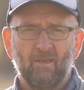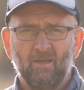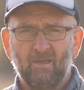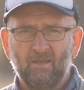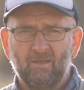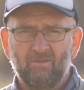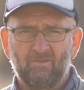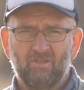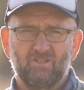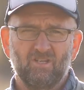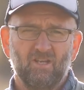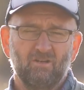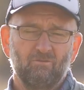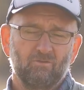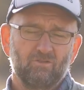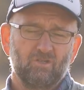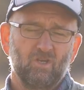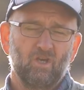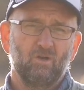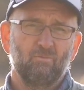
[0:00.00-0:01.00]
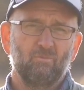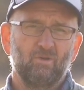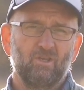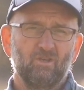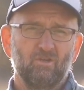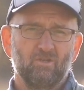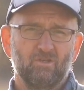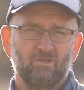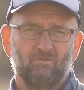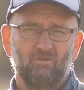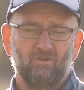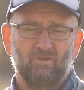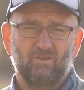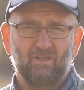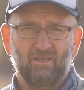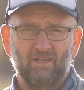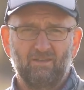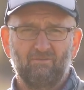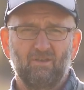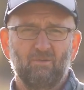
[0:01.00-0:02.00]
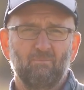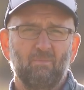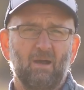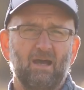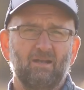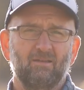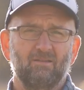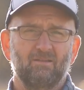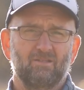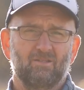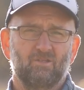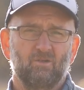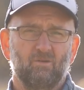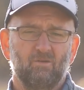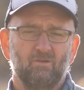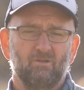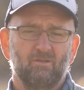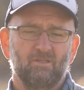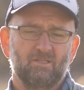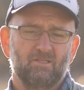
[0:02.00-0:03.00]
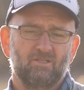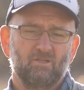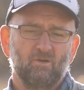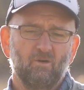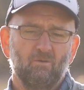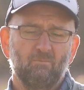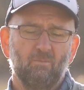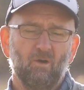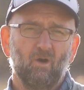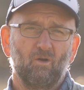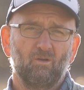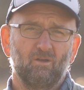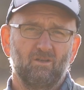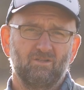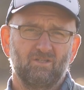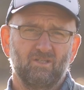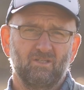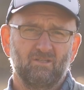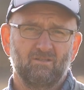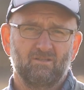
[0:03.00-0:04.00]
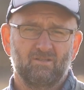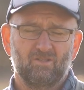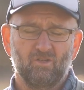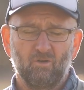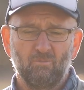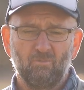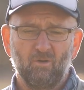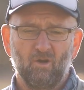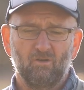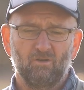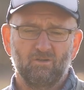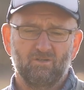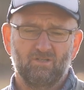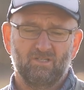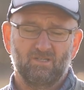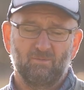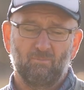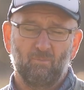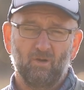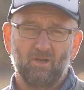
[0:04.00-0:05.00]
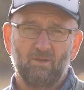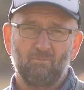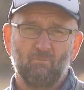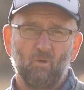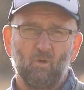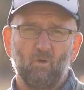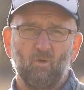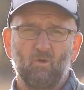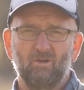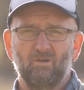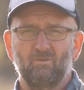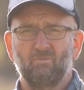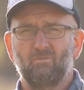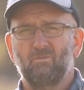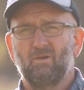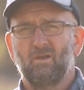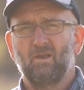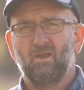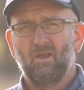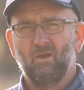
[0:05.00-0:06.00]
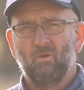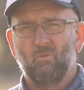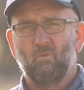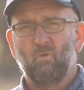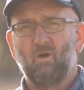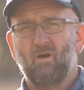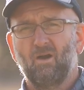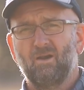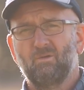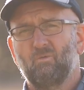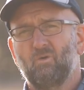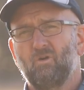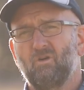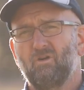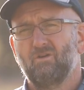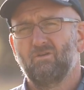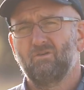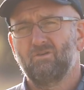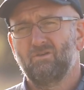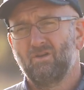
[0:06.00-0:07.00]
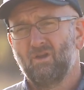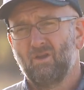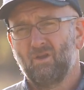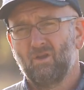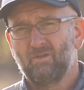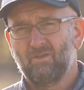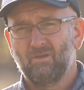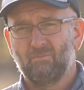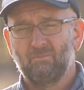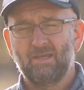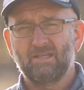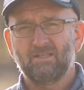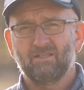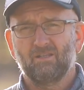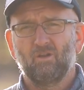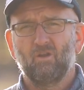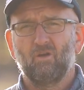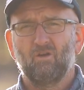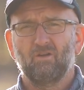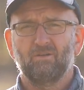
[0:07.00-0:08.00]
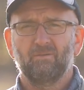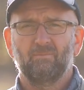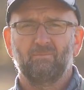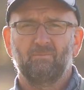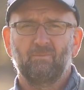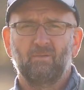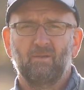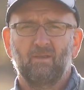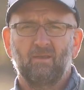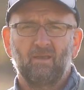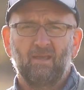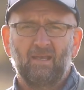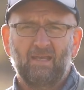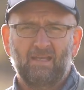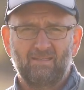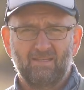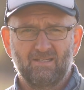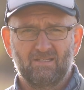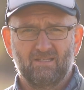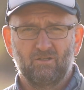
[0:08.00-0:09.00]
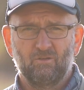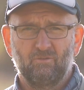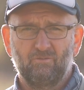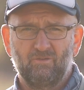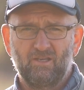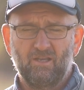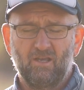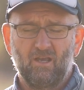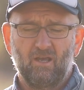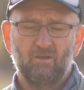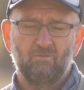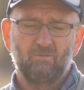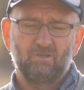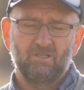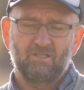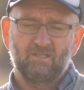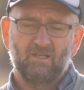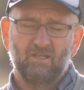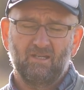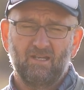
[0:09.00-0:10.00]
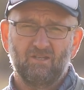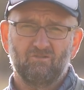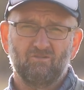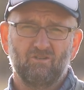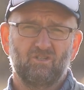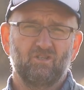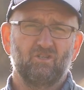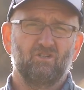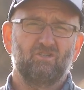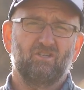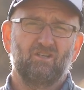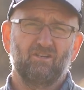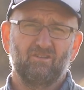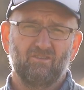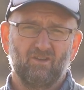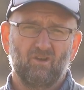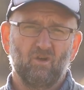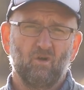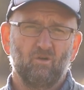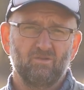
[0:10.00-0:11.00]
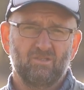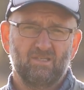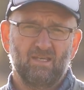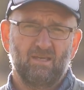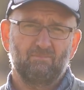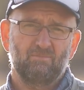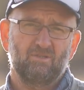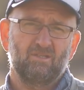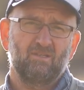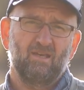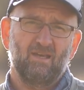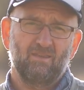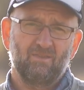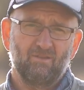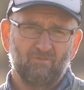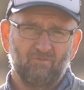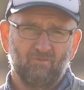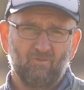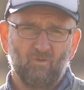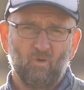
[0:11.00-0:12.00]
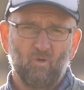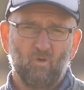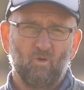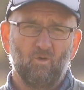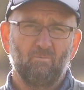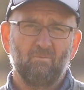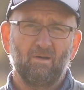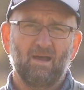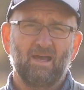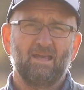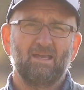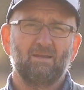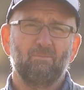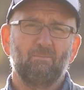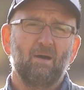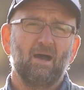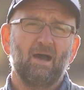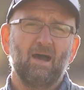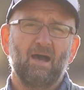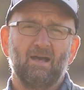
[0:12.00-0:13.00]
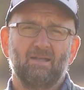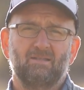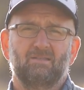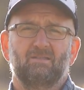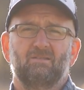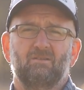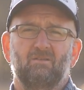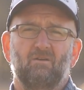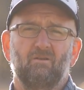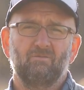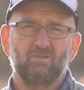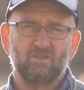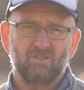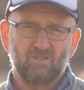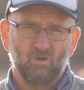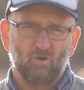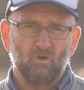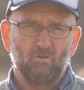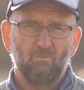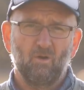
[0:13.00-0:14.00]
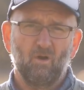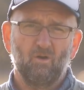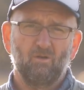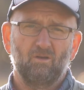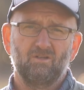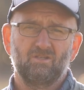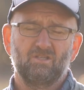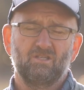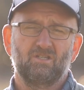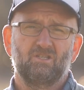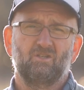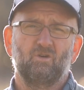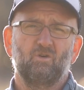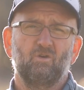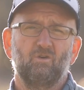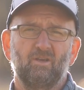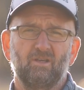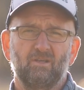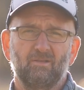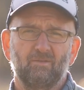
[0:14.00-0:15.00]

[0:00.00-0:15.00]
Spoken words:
The general term we use for the living part of the soil is soil biology, and soil biology is a pretty broad and wide word that means a lot. In this little video, we're just going to introduce you to the concept and the four main parts of the soil biology story.